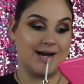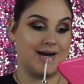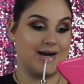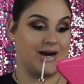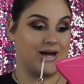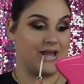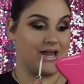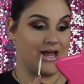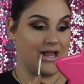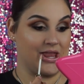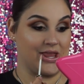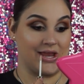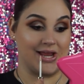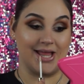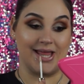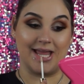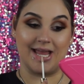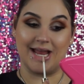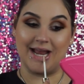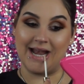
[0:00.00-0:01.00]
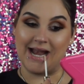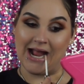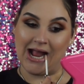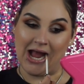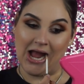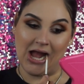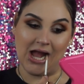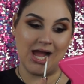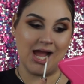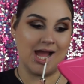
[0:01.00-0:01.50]
Oh, that's really
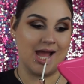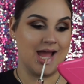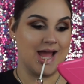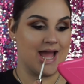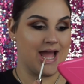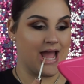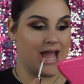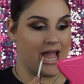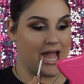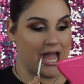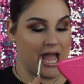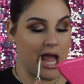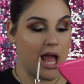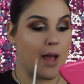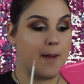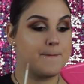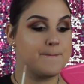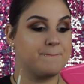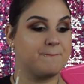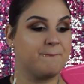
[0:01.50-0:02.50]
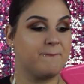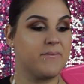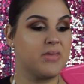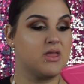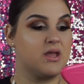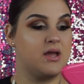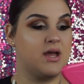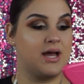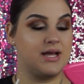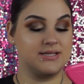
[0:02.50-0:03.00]
hitting.
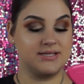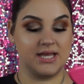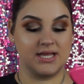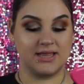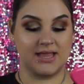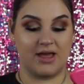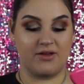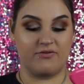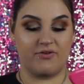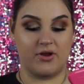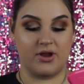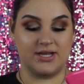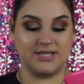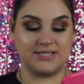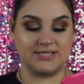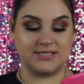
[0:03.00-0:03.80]
It has like that very